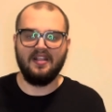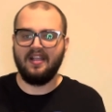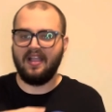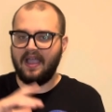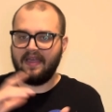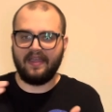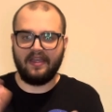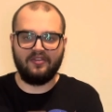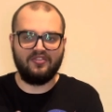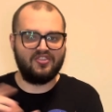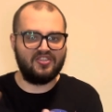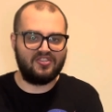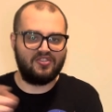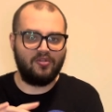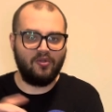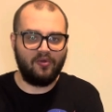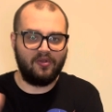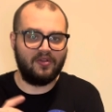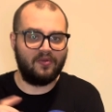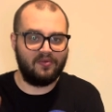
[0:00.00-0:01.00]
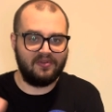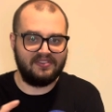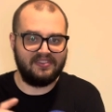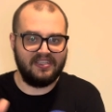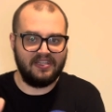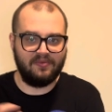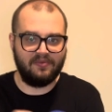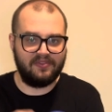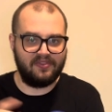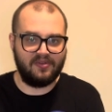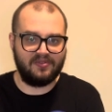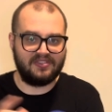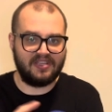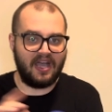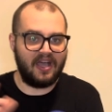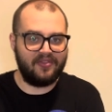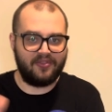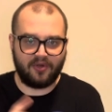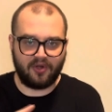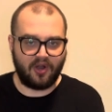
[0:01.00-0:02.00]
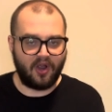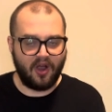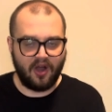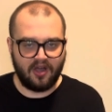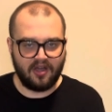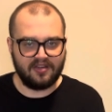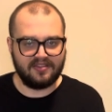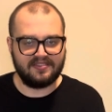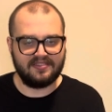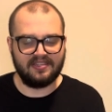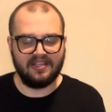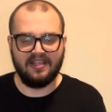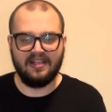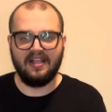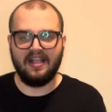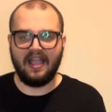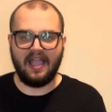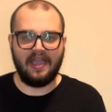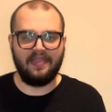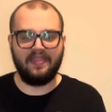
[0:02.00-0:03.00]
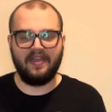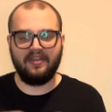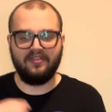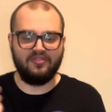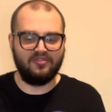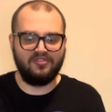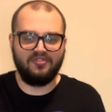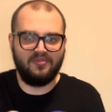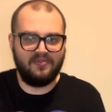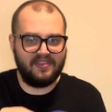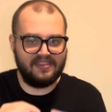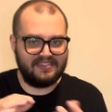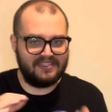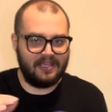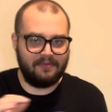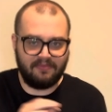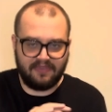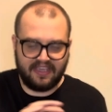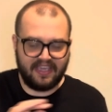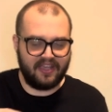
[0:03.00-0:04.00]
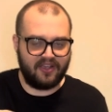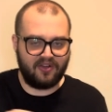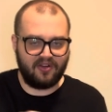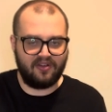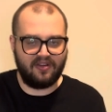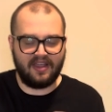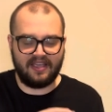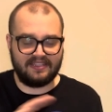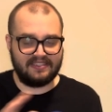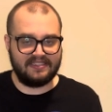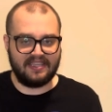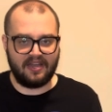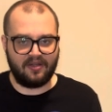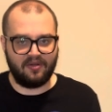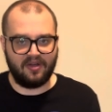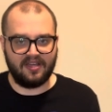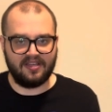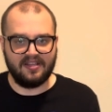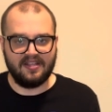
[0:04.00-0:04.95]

And then you just do the routine with those other cards, and then you do the same kicker, etc.